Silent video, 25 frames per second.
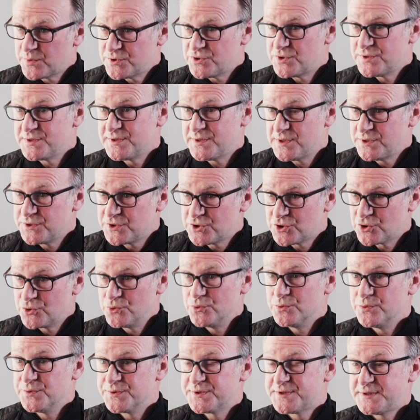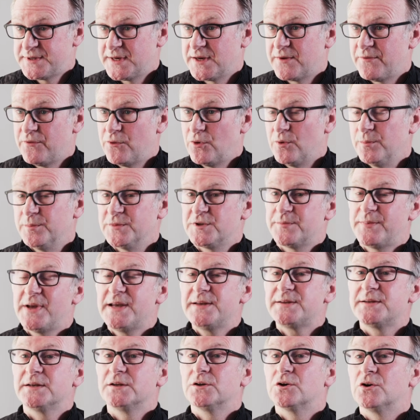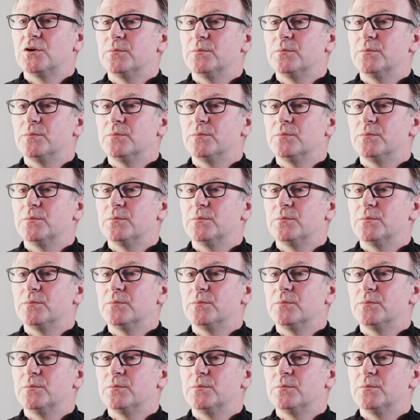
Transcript: which is the school's sixth form debating